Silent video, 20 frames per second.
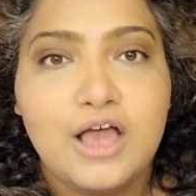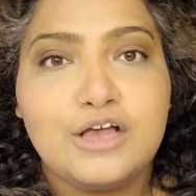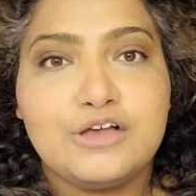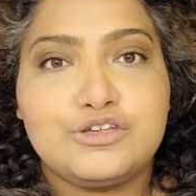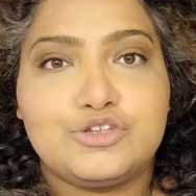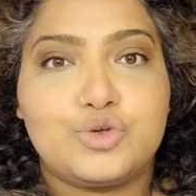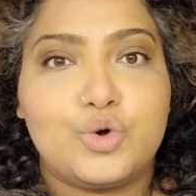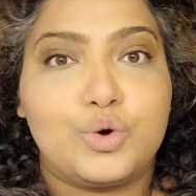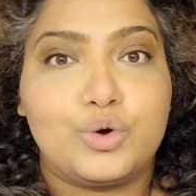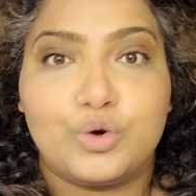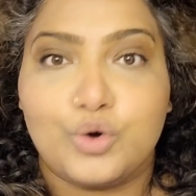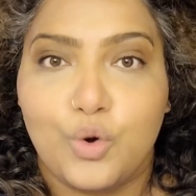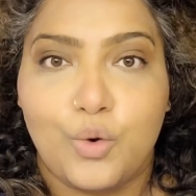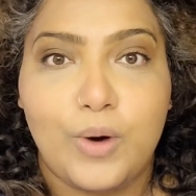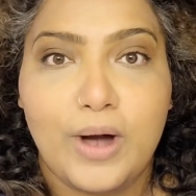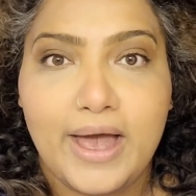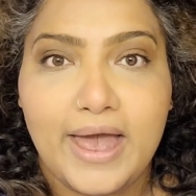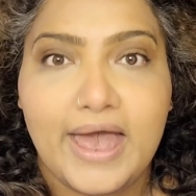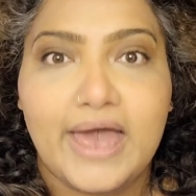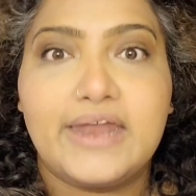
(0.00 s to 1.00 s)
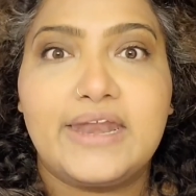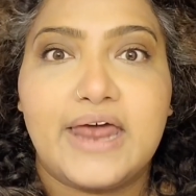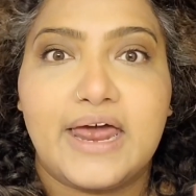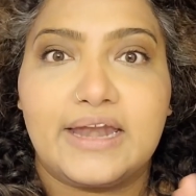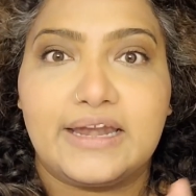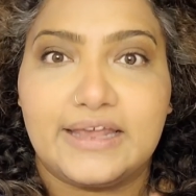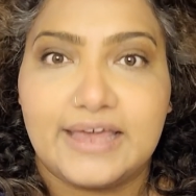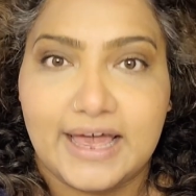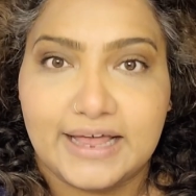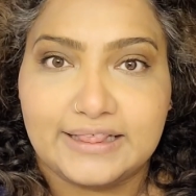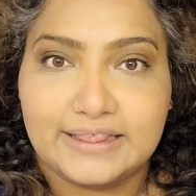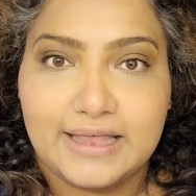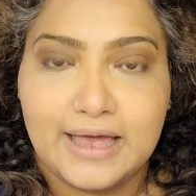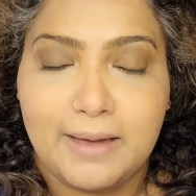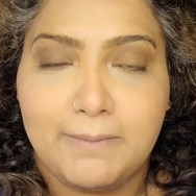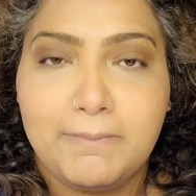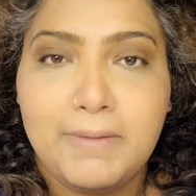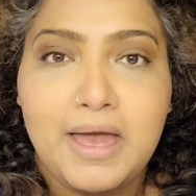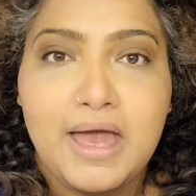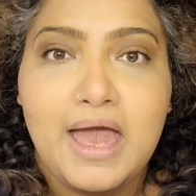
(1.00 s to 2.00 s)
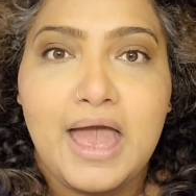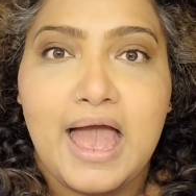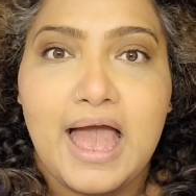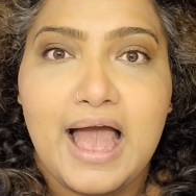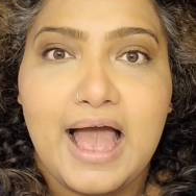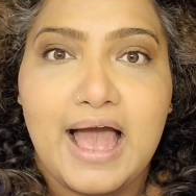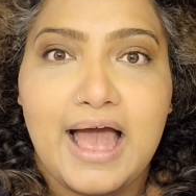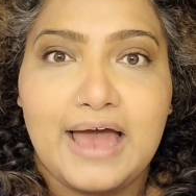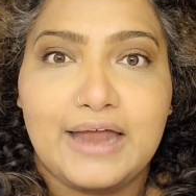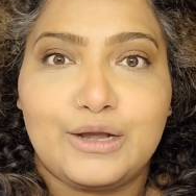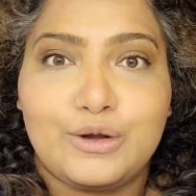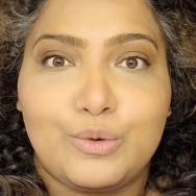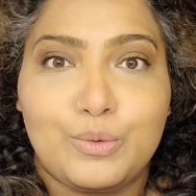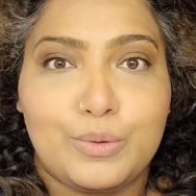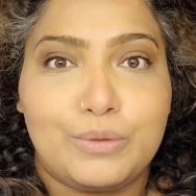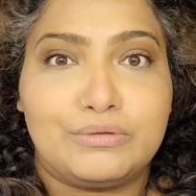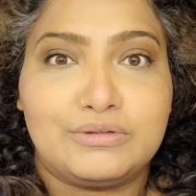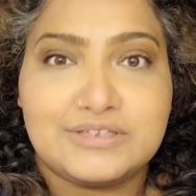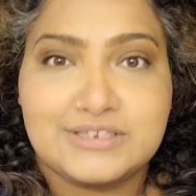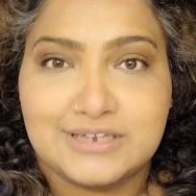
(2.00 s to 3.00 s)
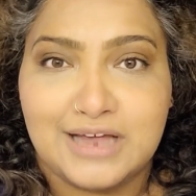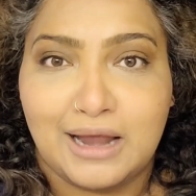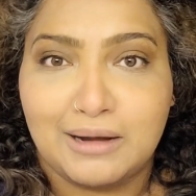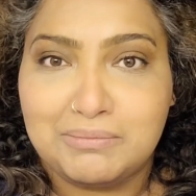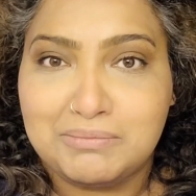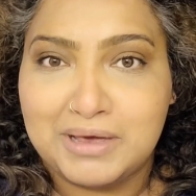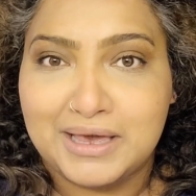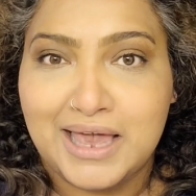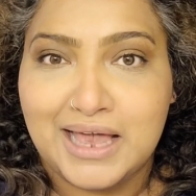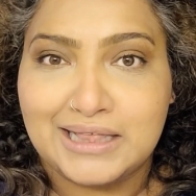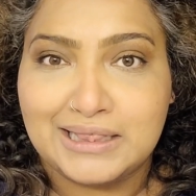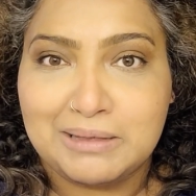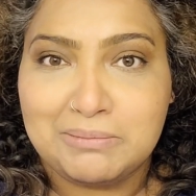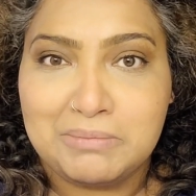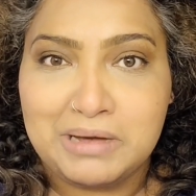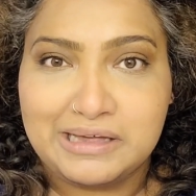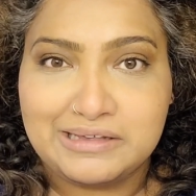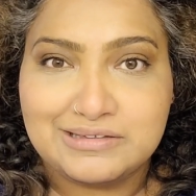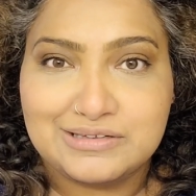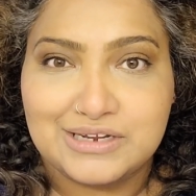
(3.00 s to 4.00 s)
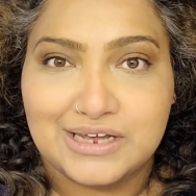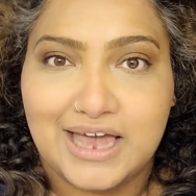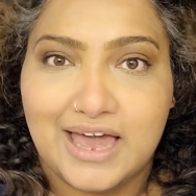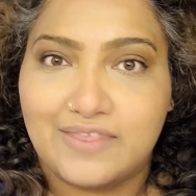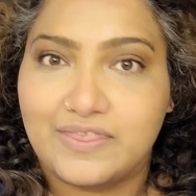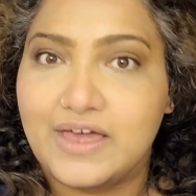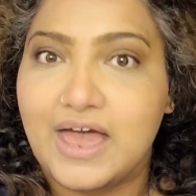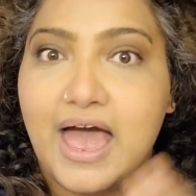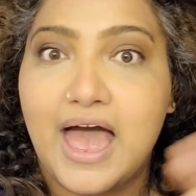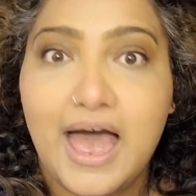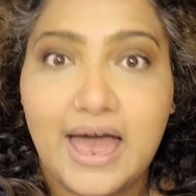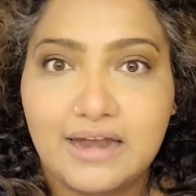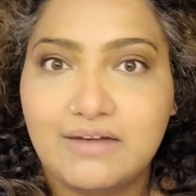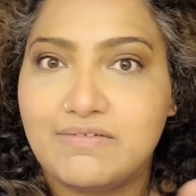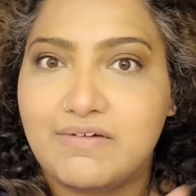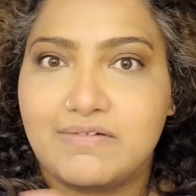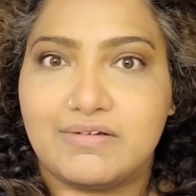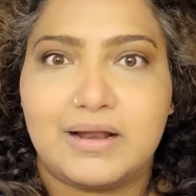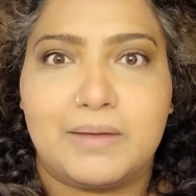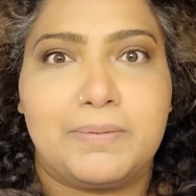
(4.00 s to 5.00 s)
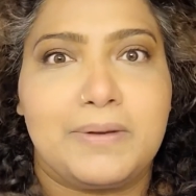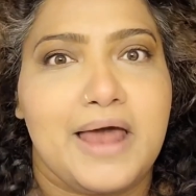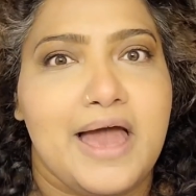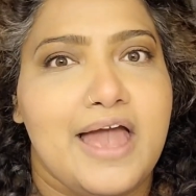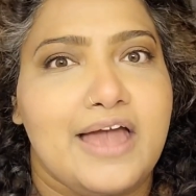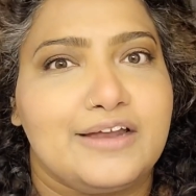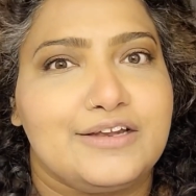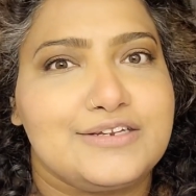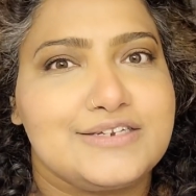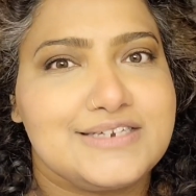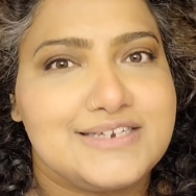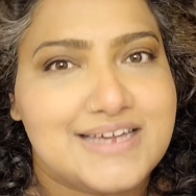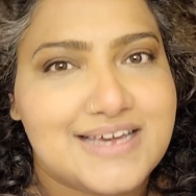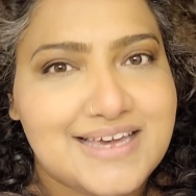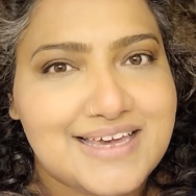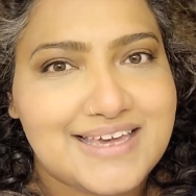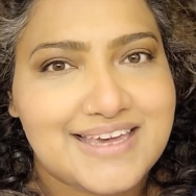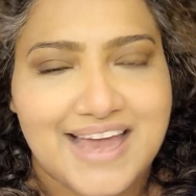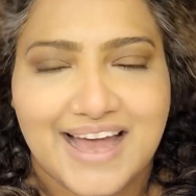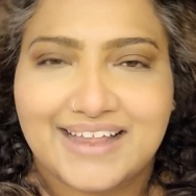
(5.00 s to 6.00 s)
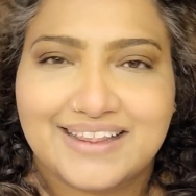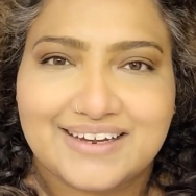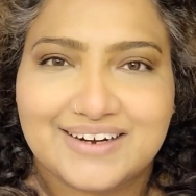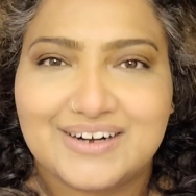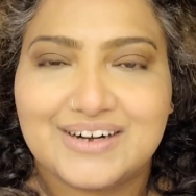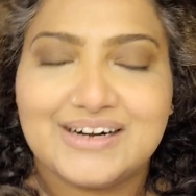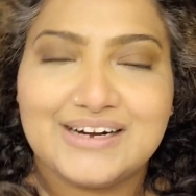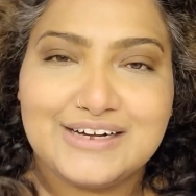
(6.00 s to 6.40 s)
So go ahead and get them, and we will start making the mask together and we will apply it together.